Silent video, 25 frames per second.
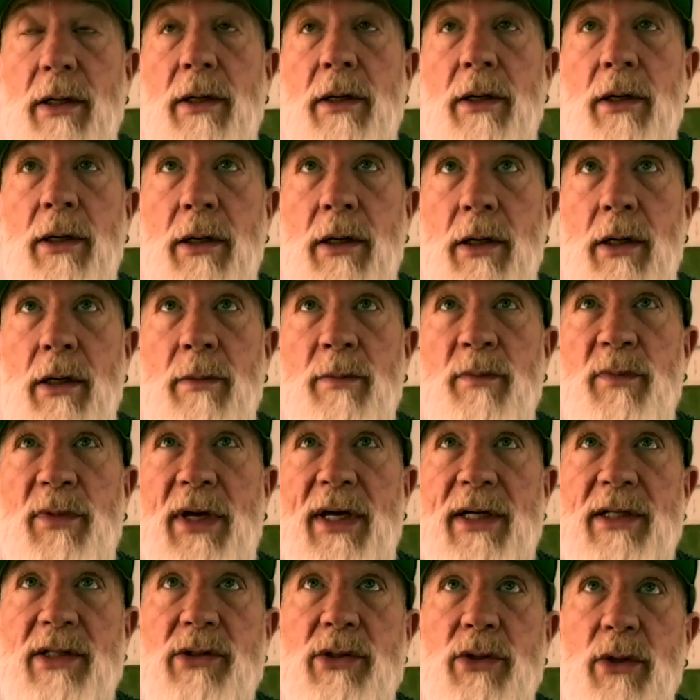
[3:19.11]

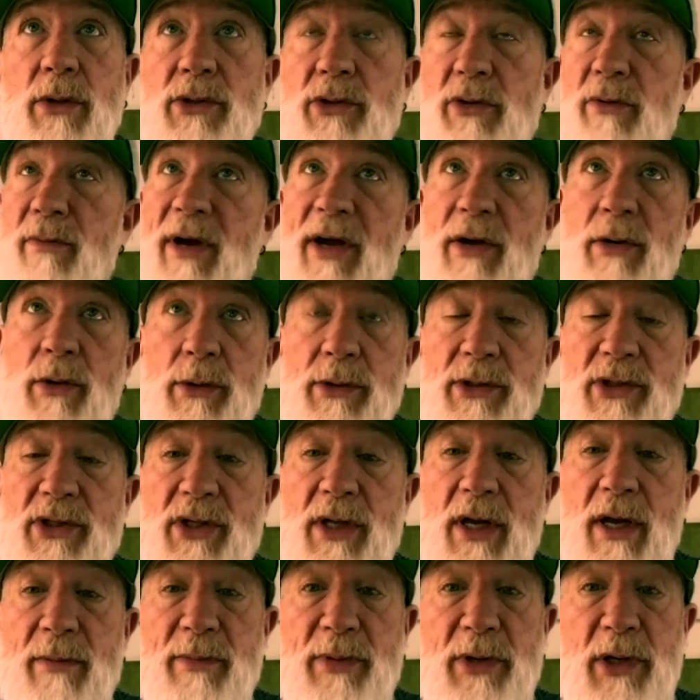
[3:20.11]
Those are my old
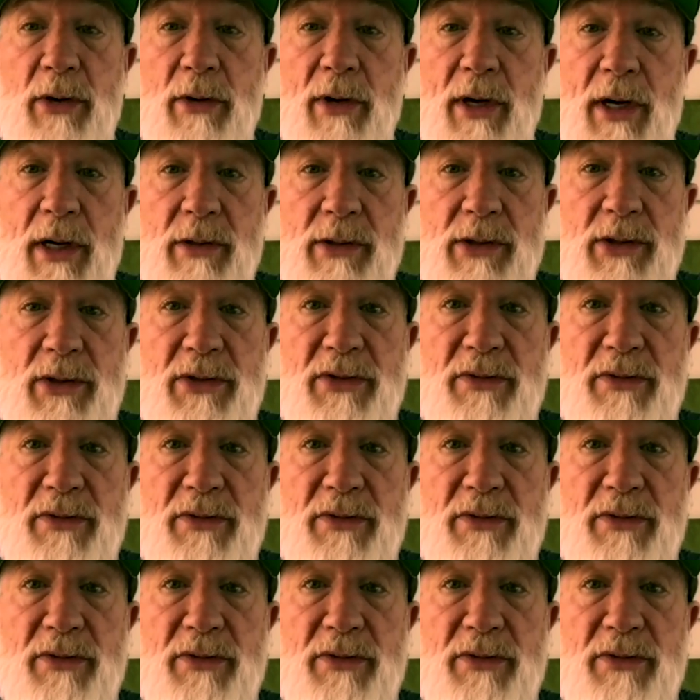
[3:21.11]
stomping grounds